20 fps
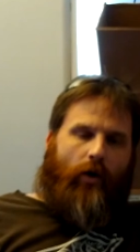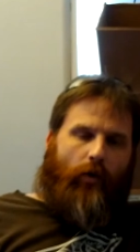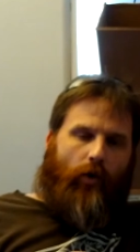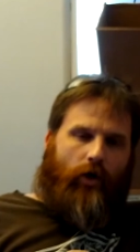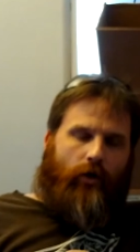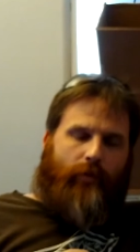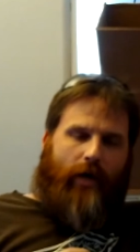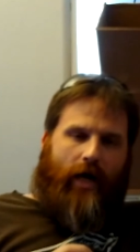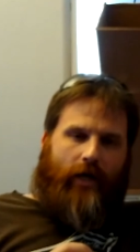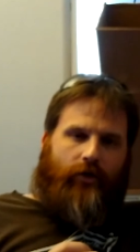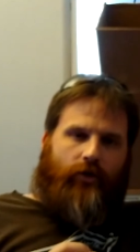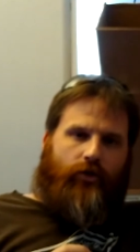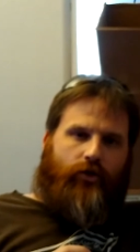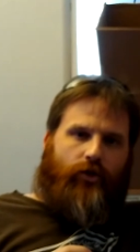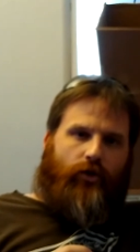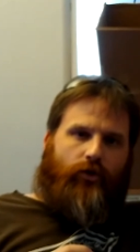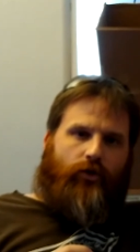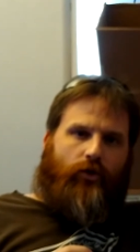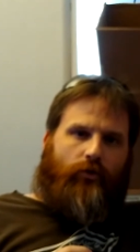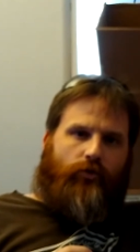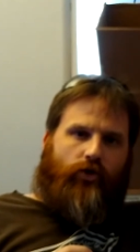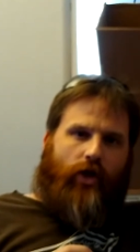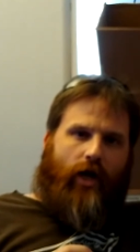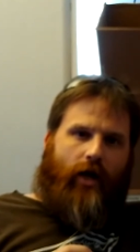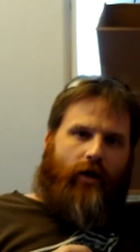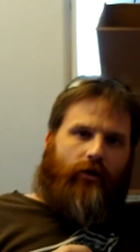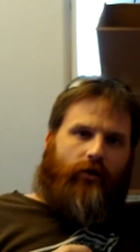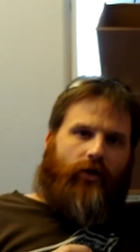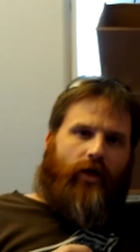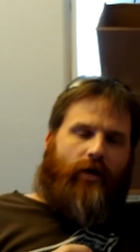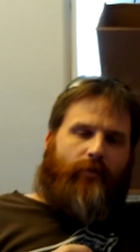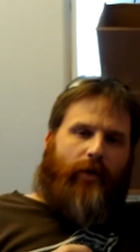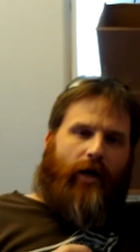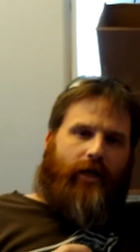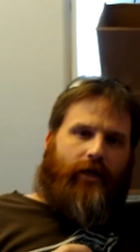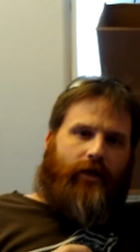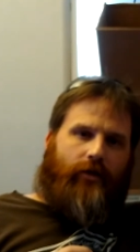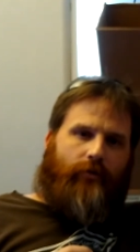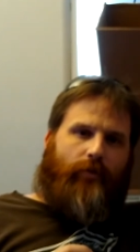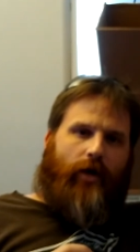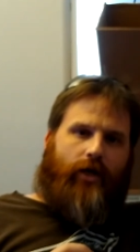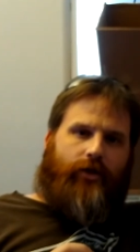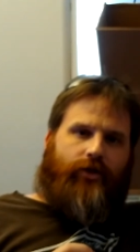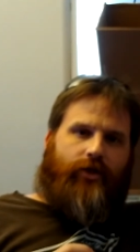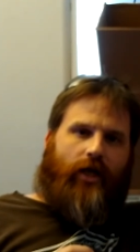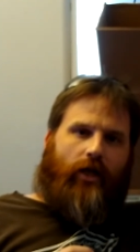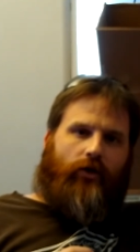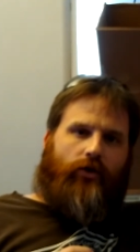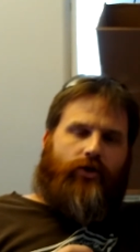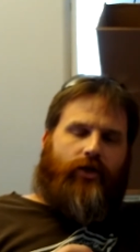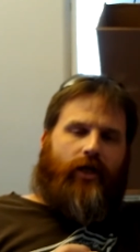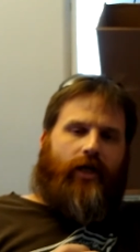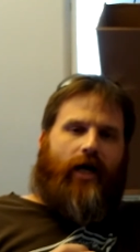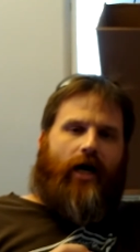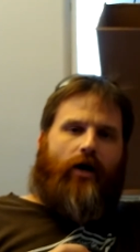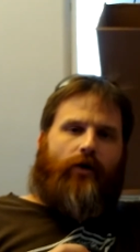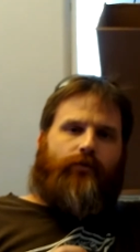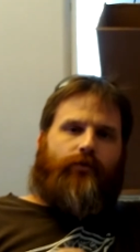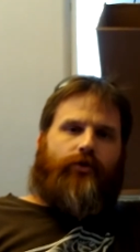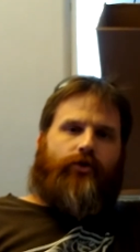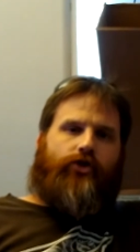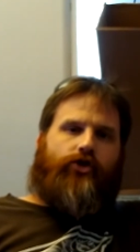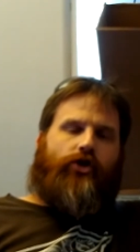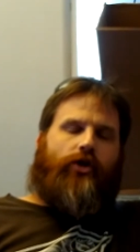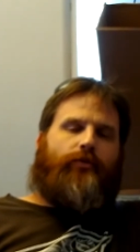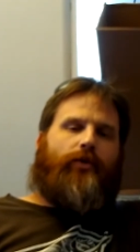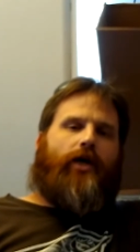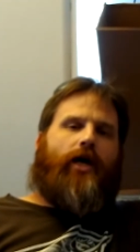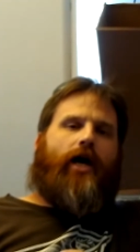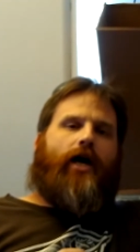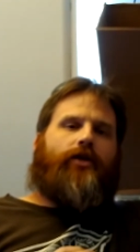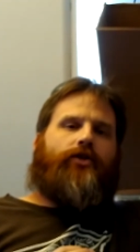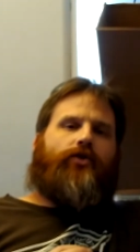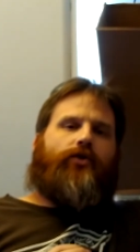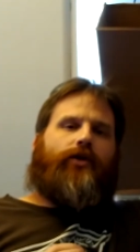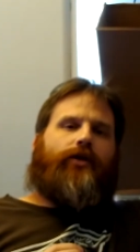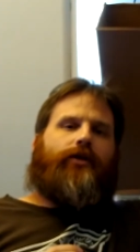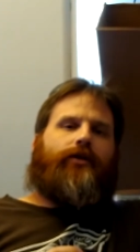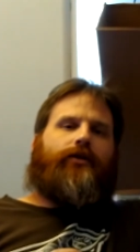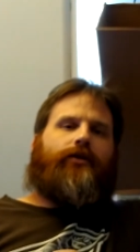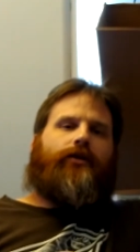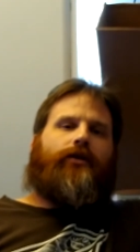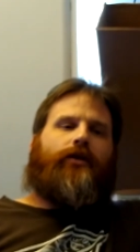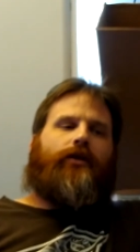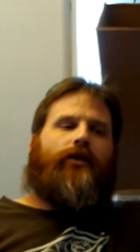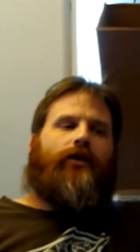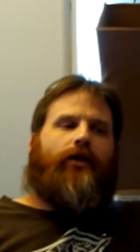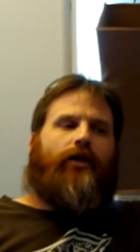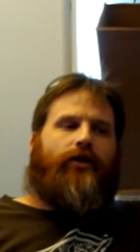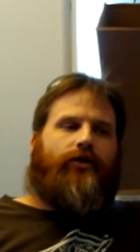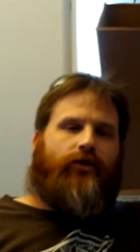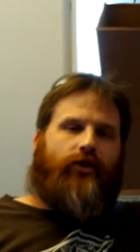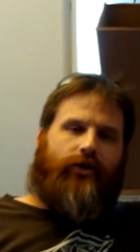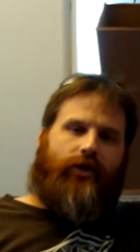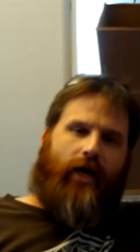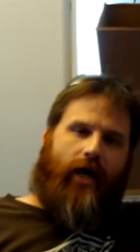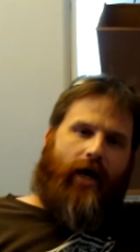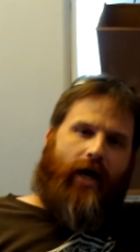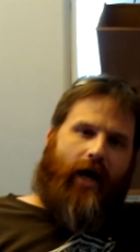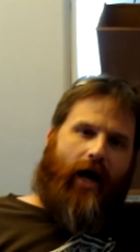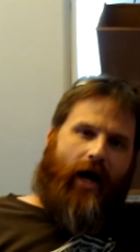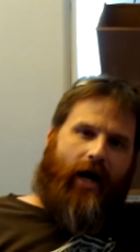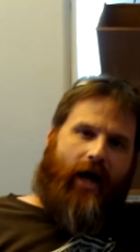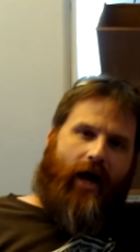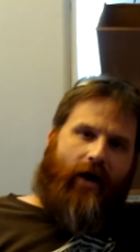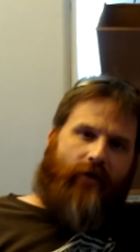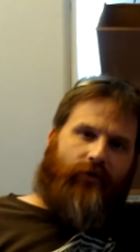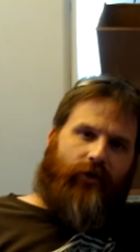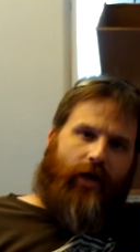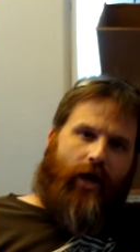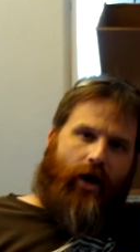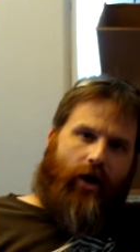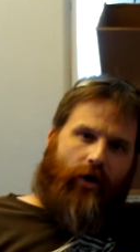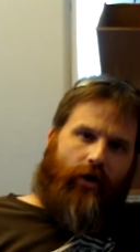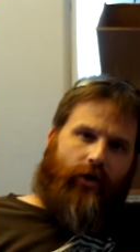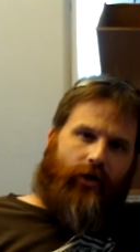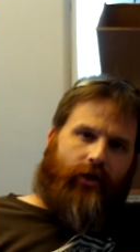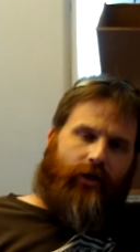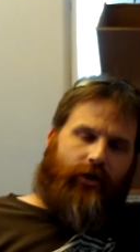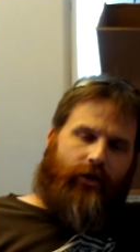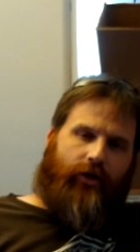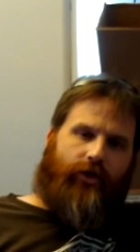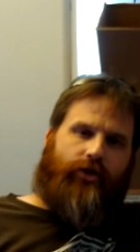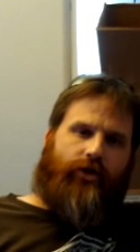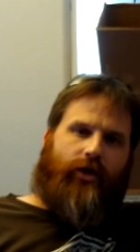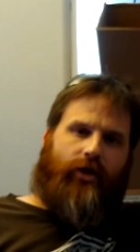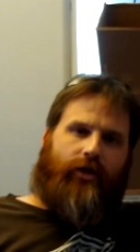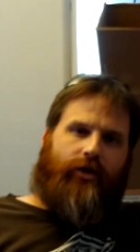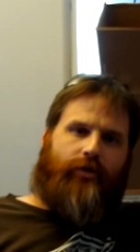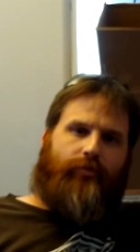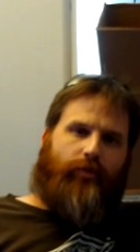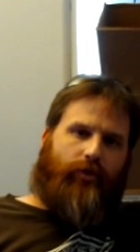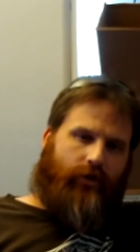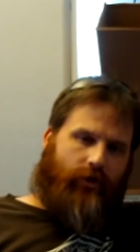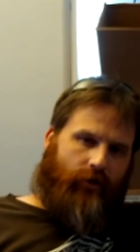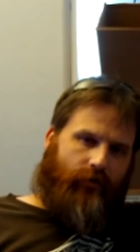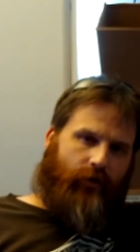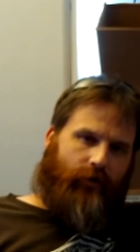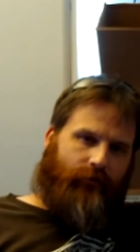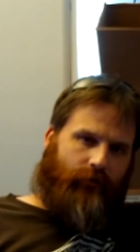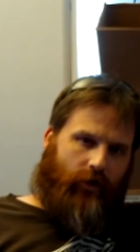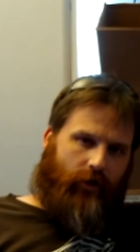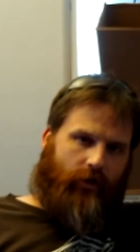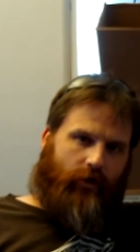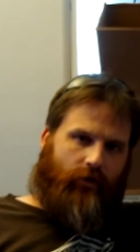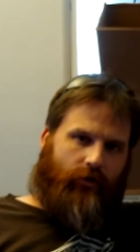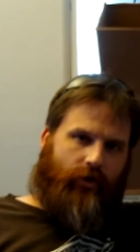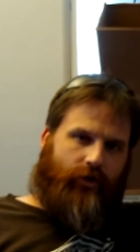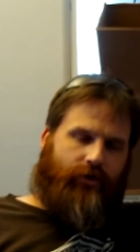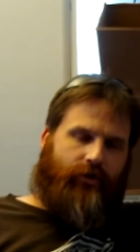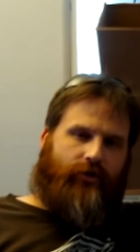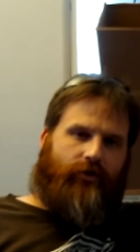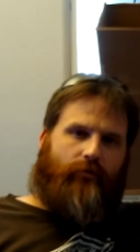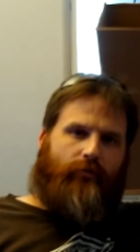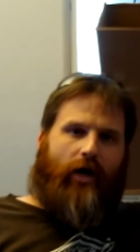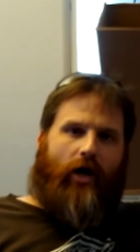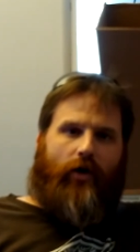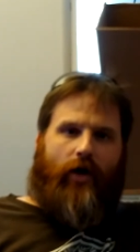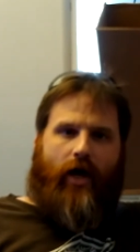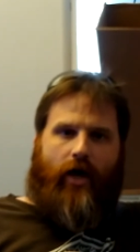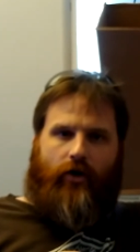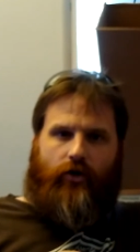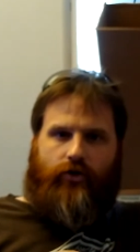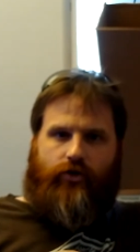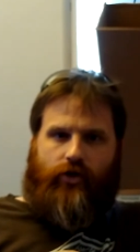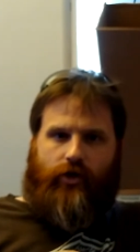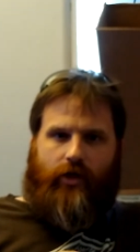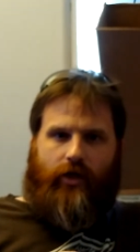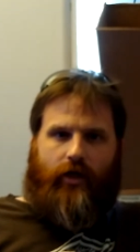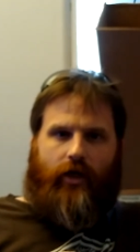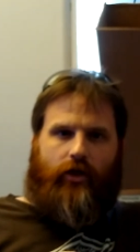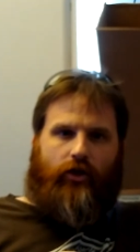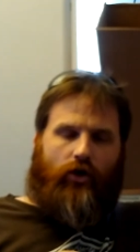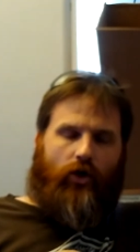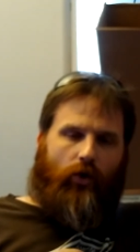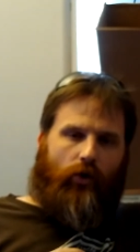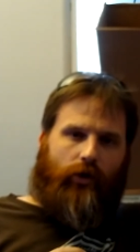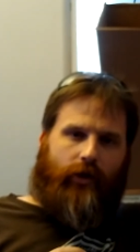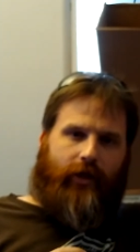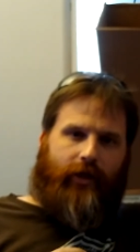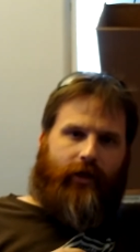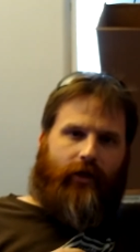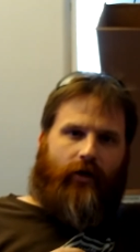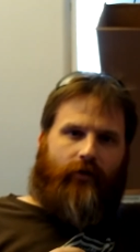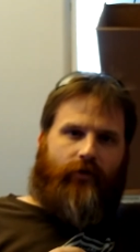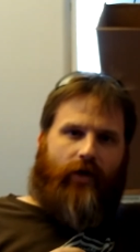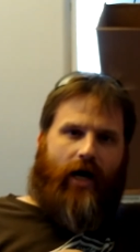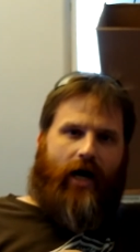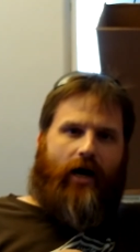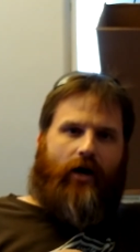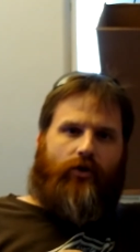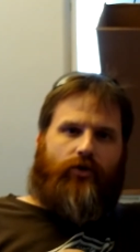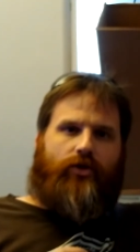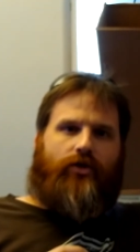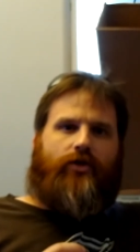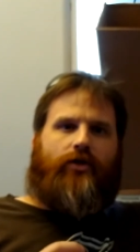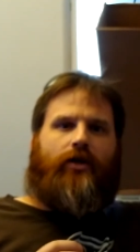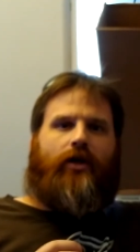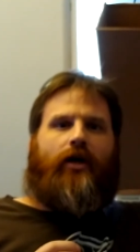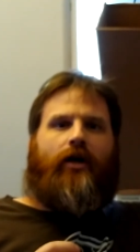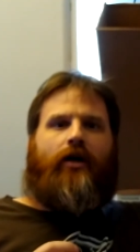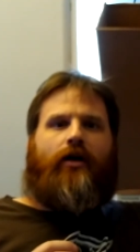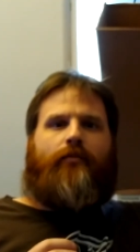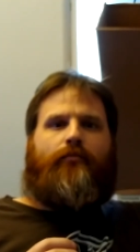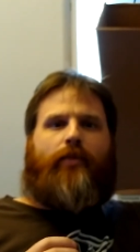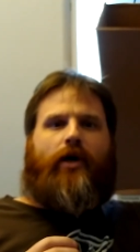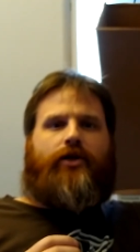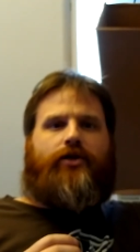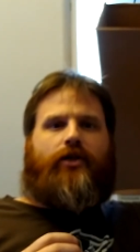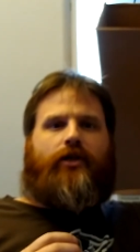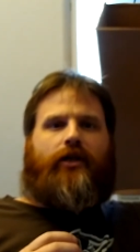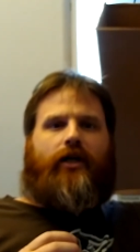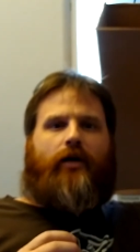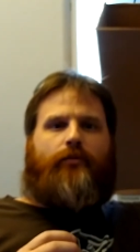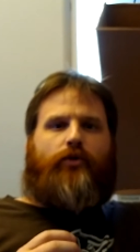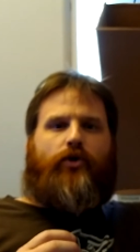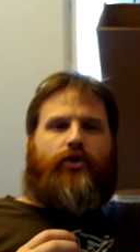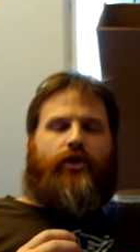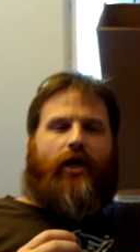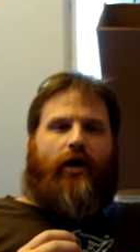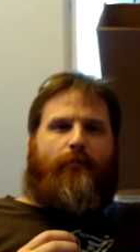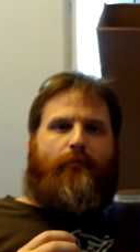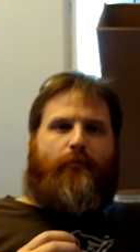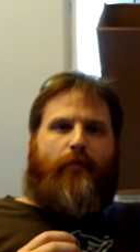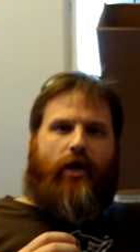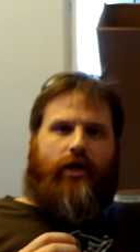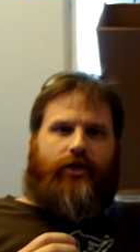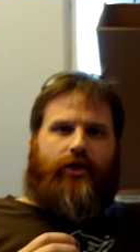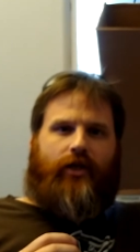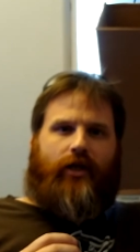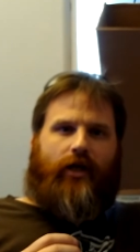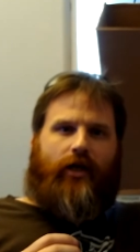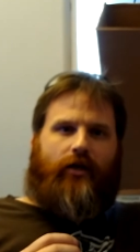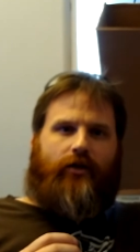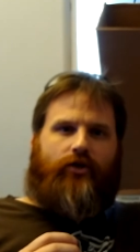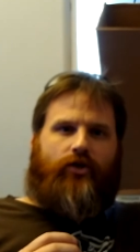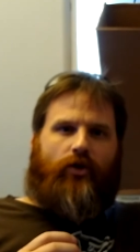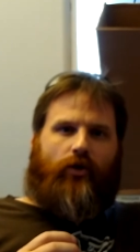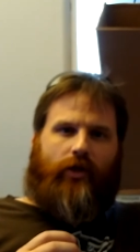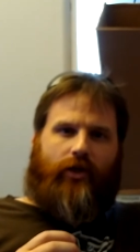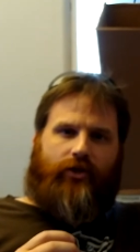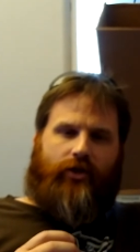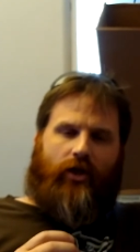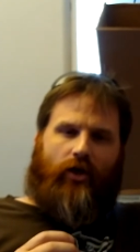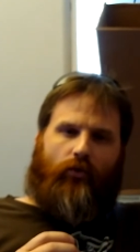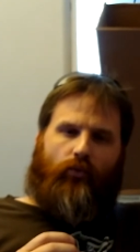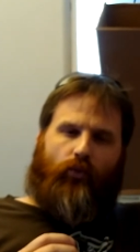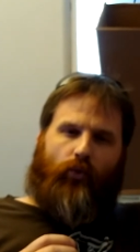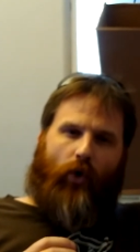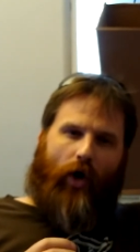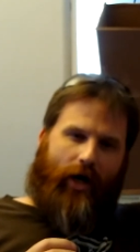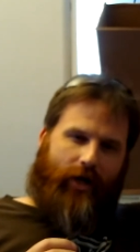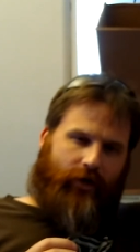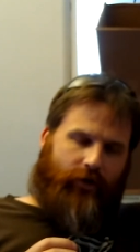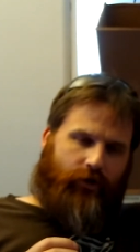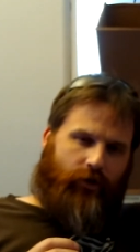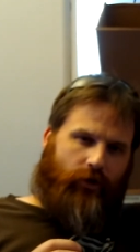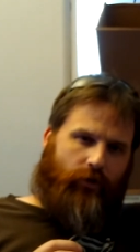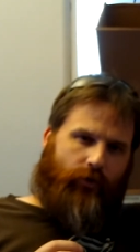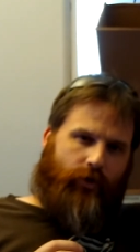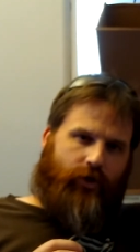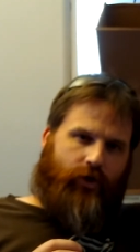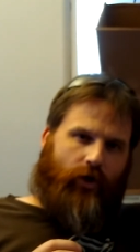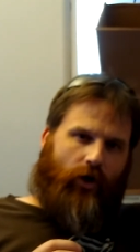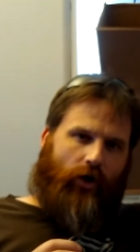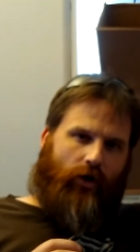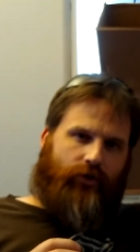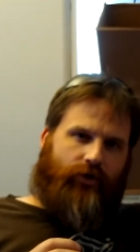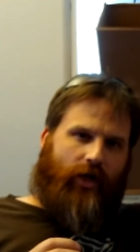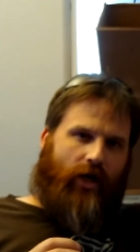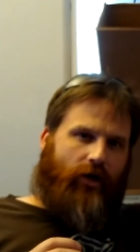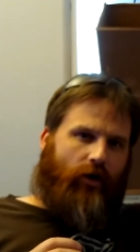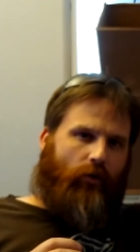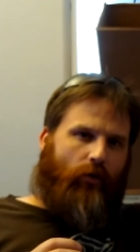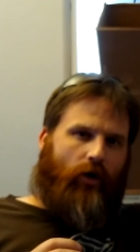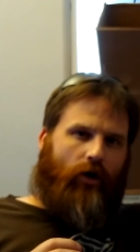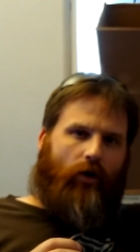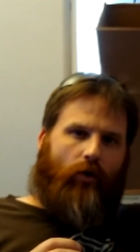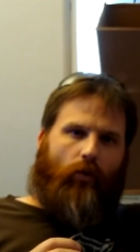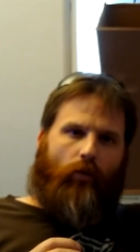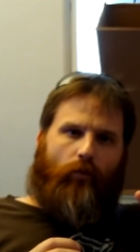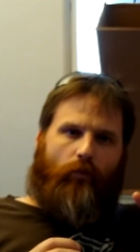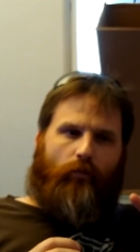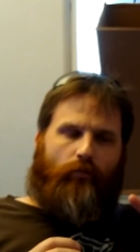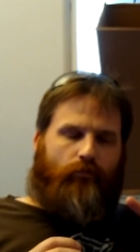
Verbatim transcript: Hi, welcome back to this YouTube channel and my eBay sellers account, G B Hatchery. Today I have an air conditioning specific video. This is about energy and cooling of the house. Basically I'm using a mist kit, so let's get right into the results. I don't want to